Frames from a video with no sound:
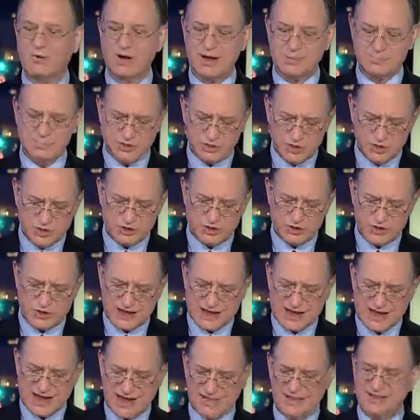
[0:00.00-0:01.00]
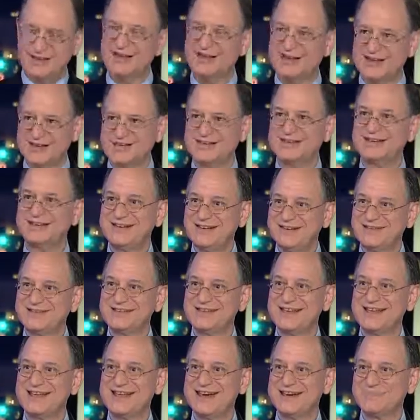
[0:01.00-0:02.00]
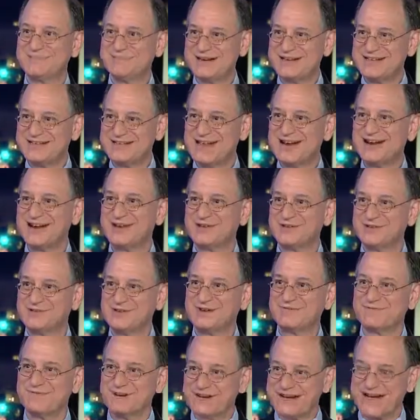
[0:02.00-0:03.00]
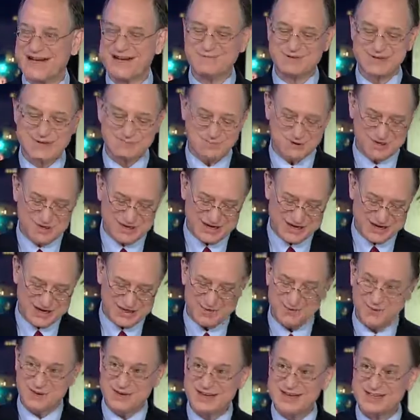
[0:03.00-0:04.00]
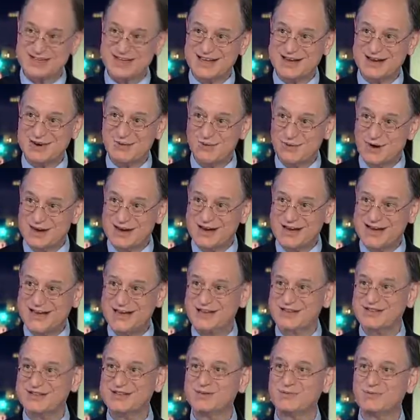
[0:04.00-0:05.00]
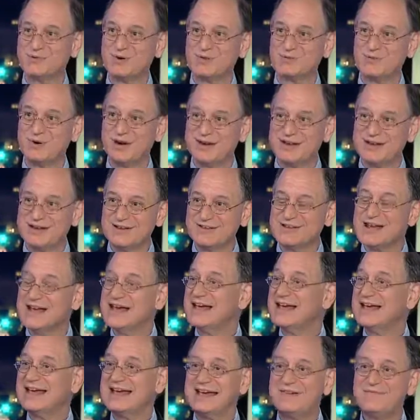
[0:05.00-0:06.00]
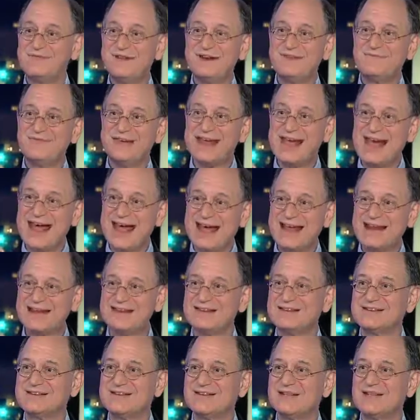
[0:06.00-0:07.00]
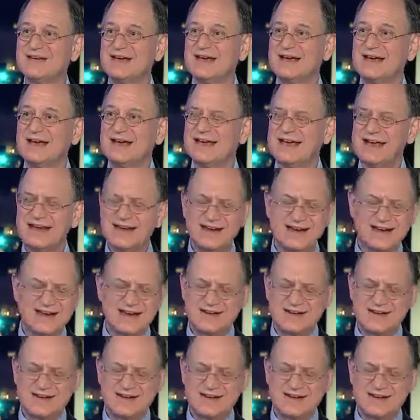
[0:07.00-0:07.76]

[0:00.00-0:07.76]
Well, I put true. together. Yes, he did say that, but he said it at two different times. I put together what he said on one occasion with what else. Even if he so it's sort of a pastiche. He didn't